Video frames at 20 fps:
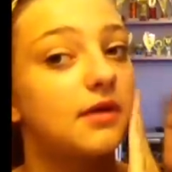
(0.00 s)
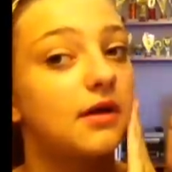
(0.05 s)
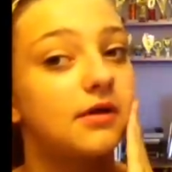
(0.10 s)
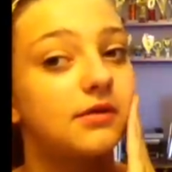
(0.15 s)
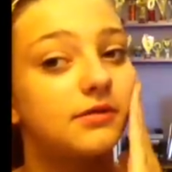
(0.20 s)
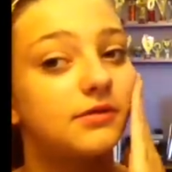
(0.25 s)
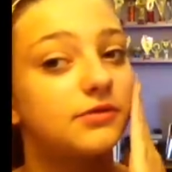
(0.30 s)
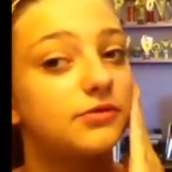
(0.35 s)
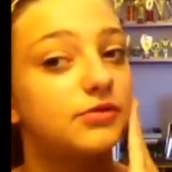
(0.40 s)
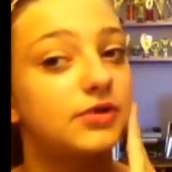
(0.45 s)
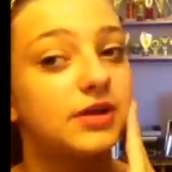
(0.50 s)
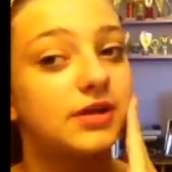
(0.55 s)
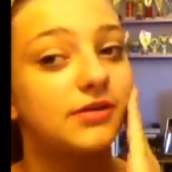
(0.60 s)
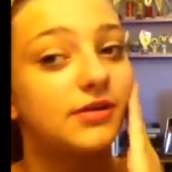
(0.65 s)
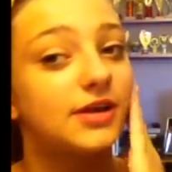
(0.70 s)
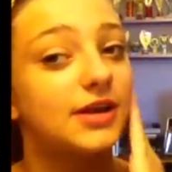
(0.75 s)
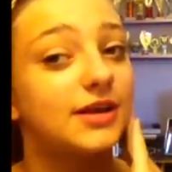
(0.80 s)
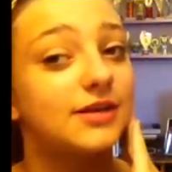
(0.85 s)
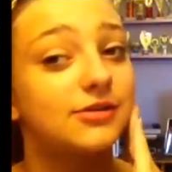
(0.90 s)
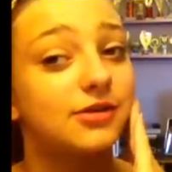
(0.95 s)
I really
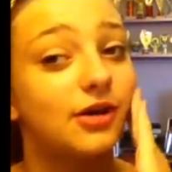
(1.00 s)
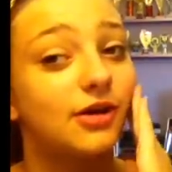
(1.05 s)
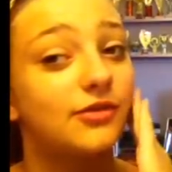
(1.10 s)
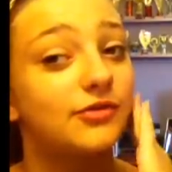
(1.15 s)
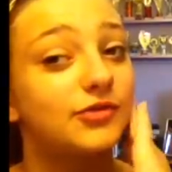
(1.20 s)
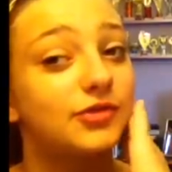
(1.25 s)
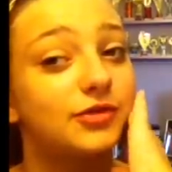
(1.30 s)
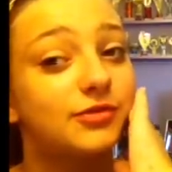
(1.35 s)
really soft.